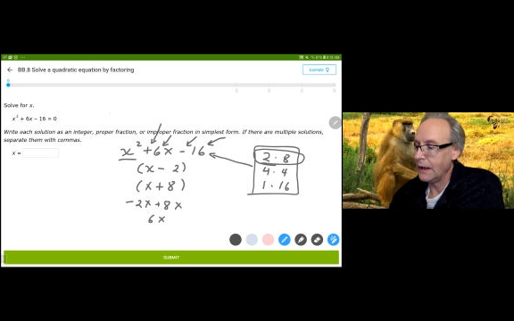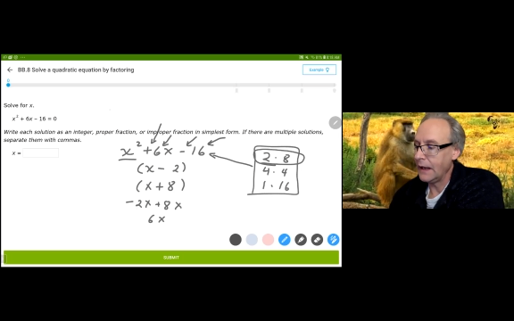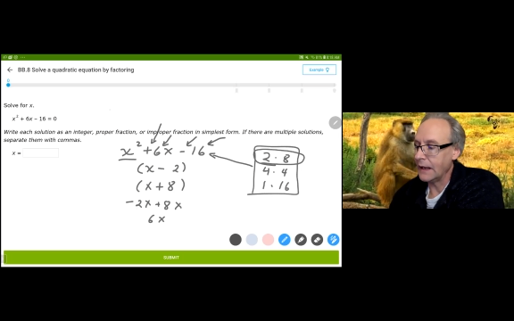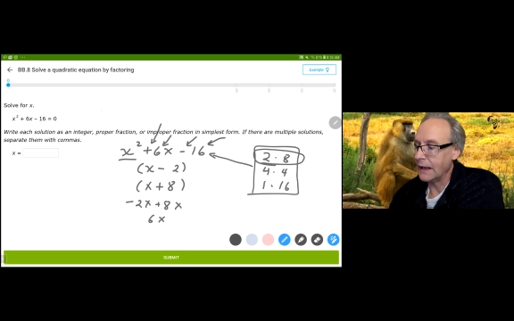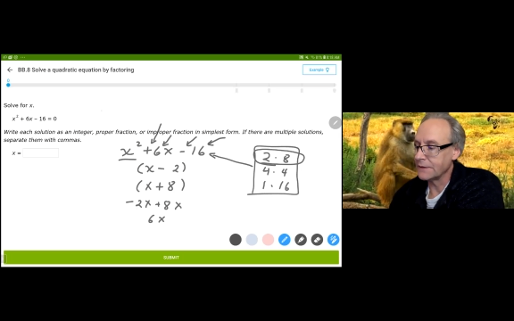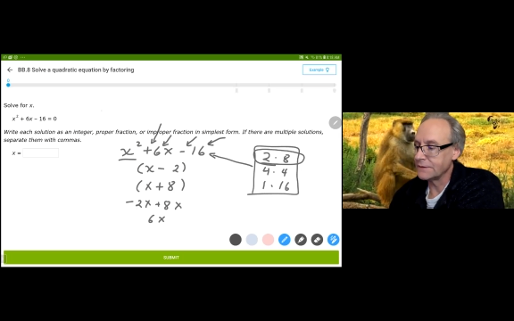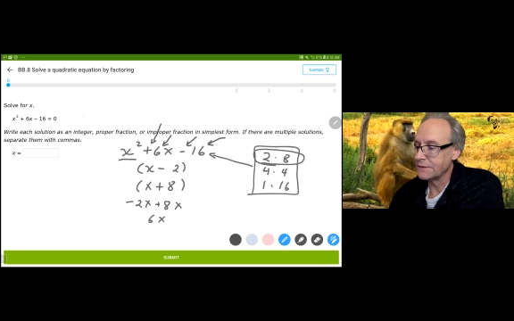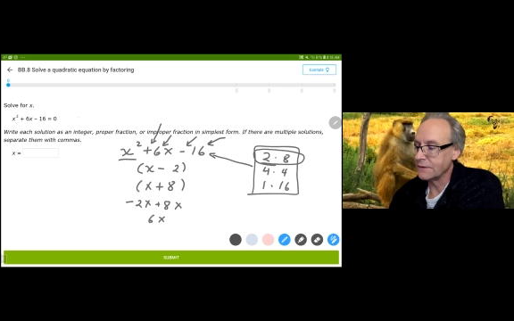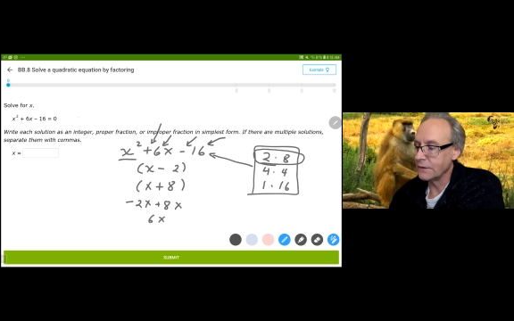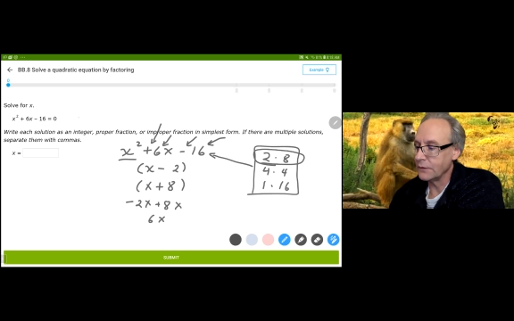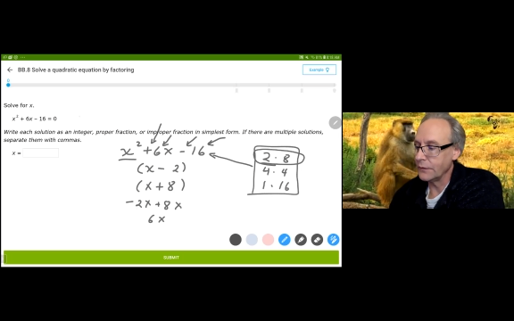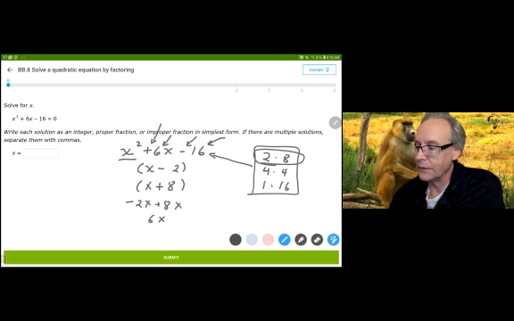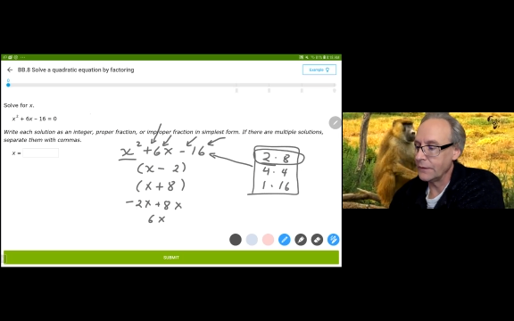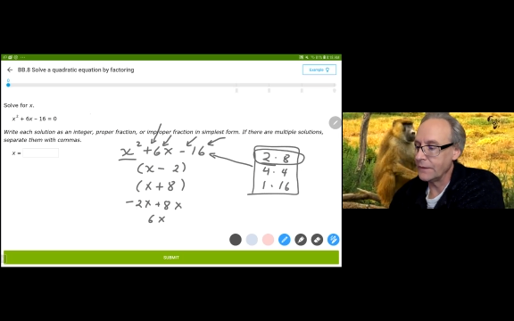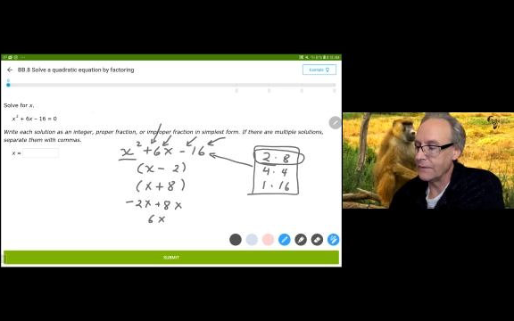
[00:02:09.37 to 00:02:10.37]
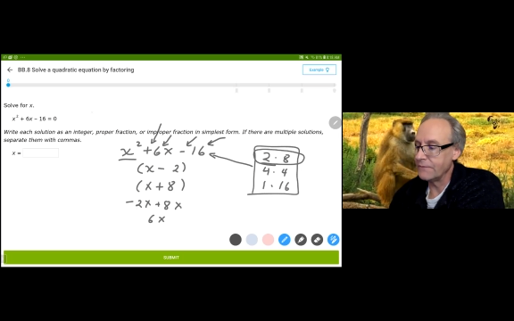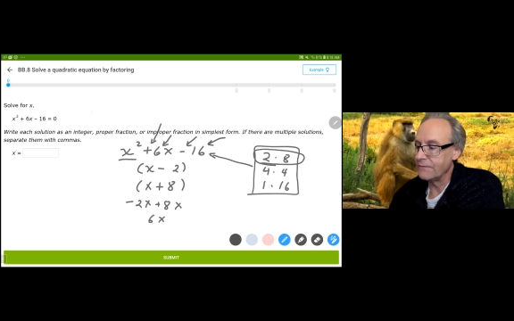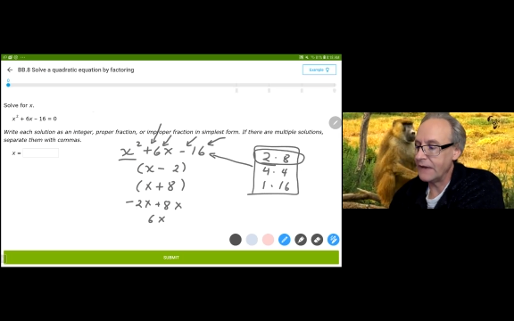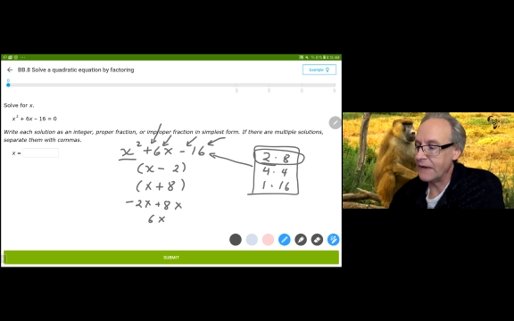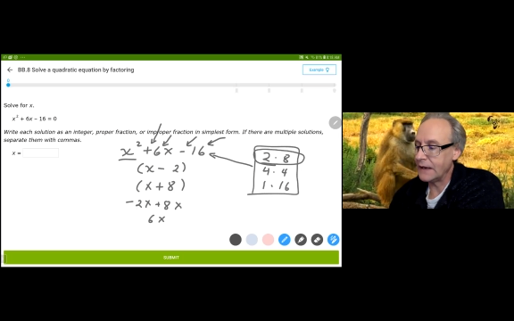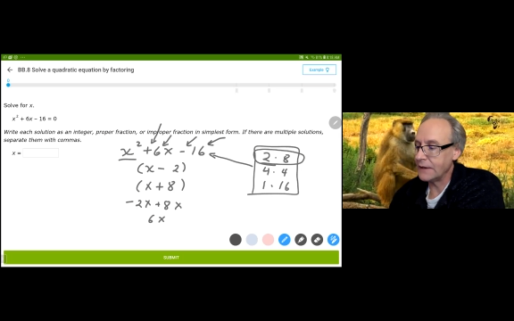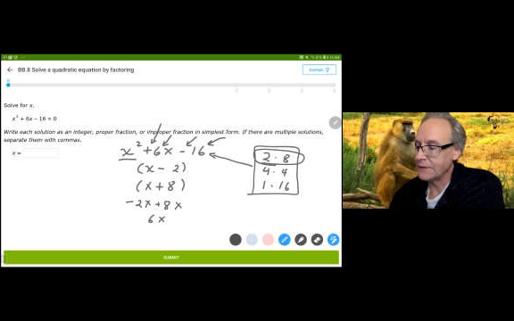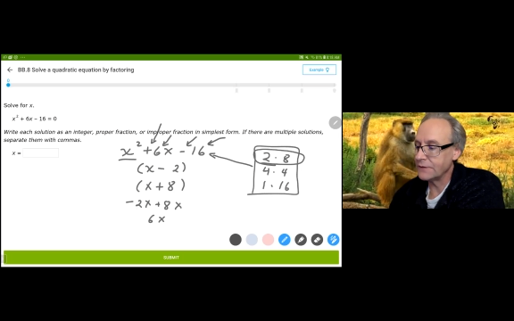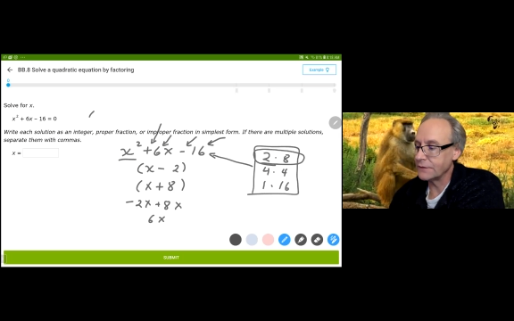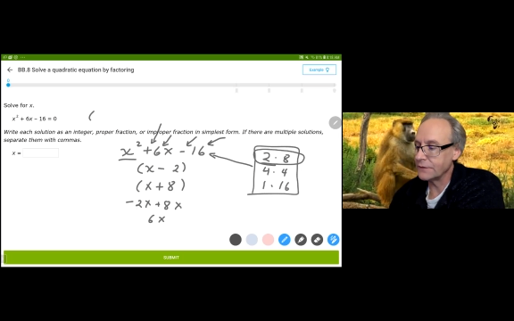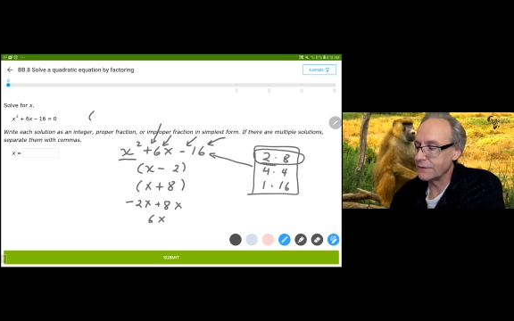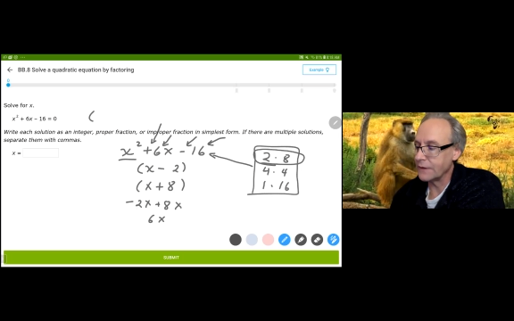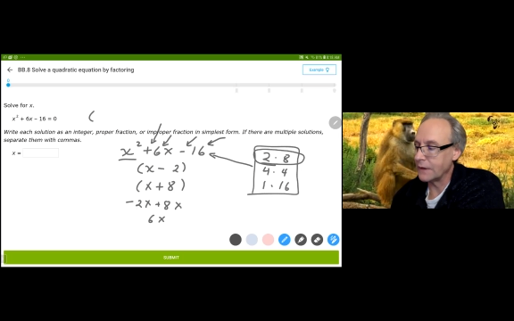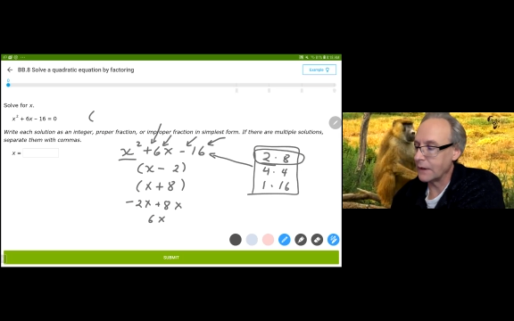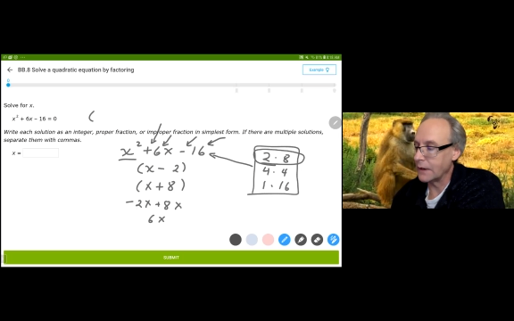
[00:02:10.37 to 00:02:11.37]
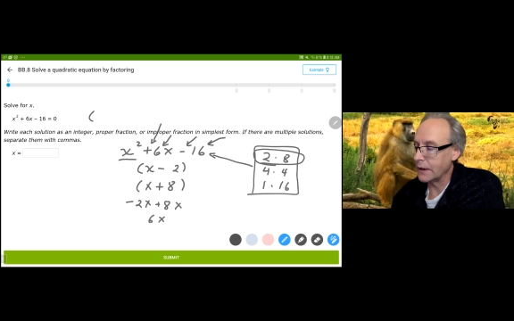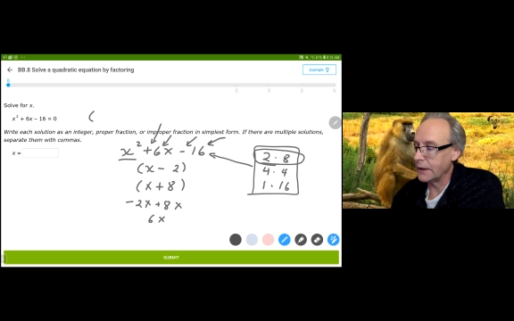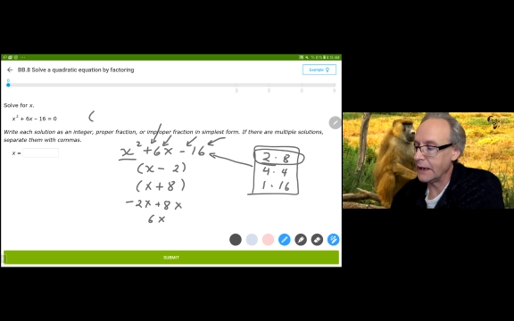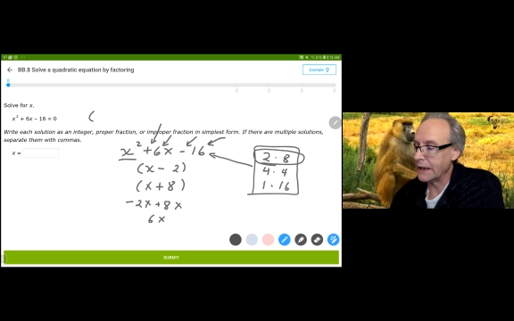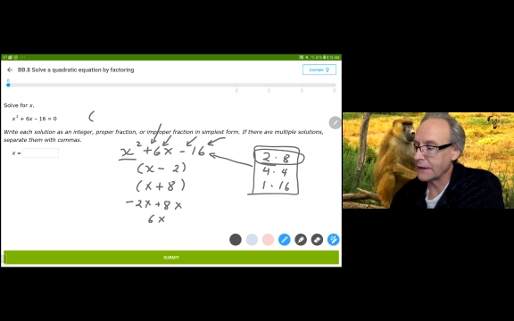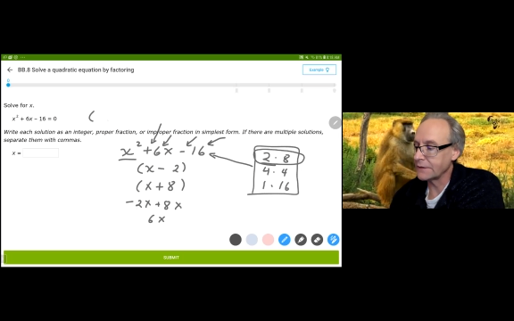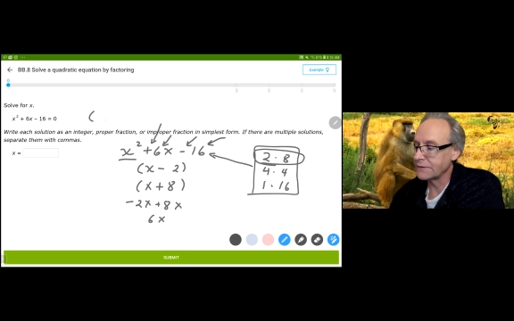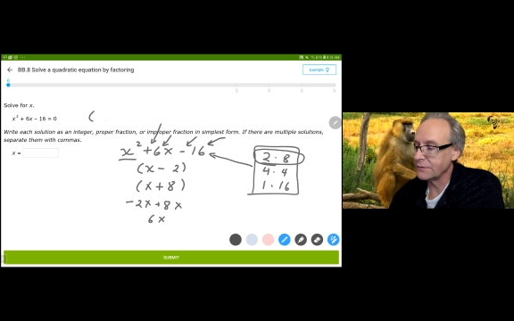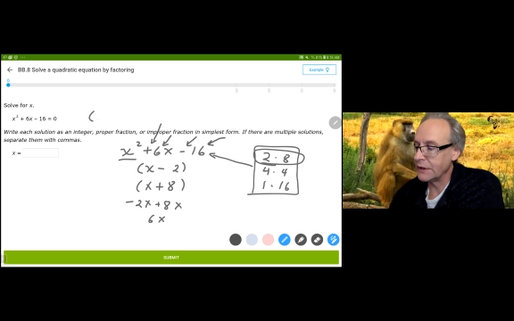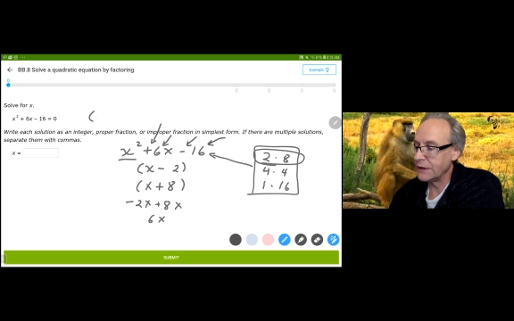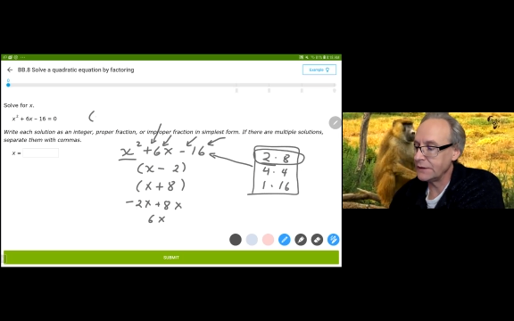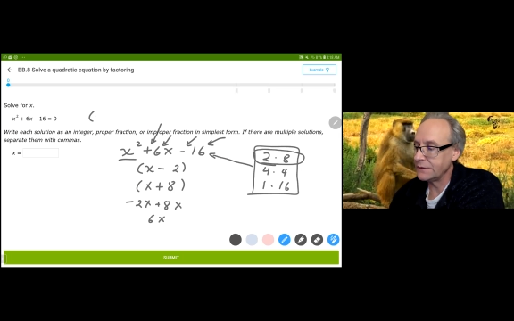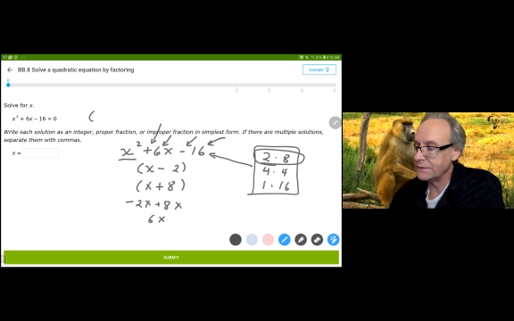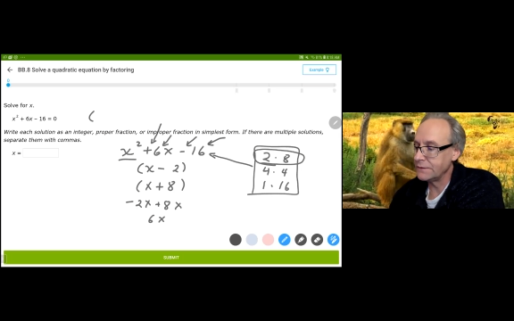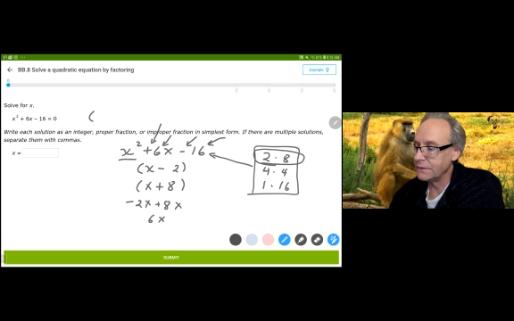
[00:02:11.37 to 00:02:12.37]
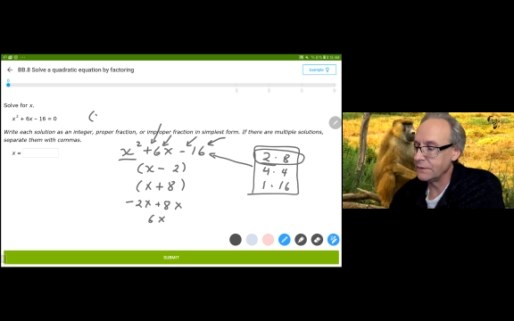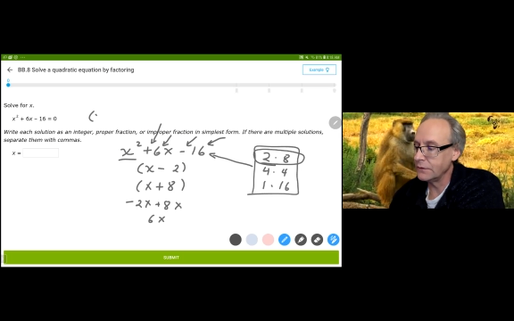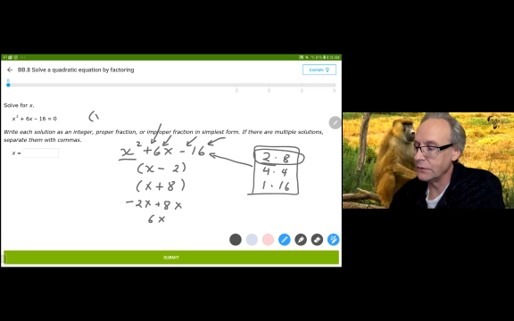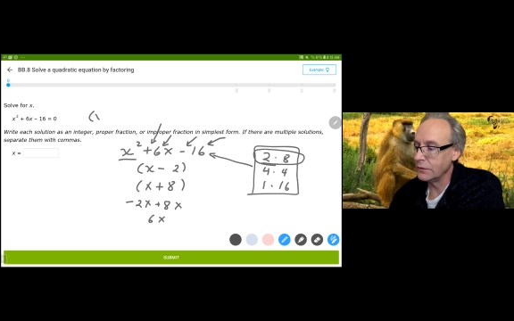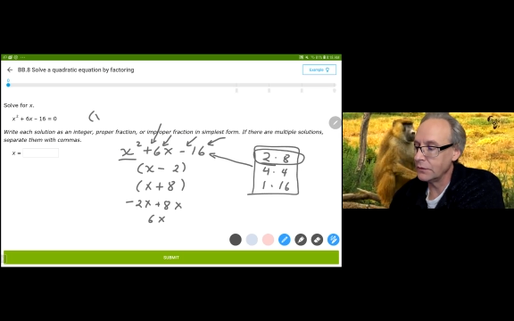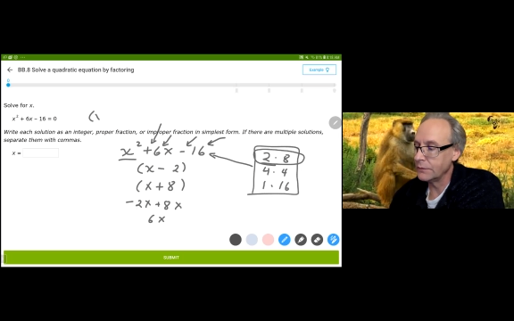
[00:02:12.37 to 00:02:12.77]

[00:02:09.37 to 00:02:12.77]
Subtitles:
And so the factors are x minus 2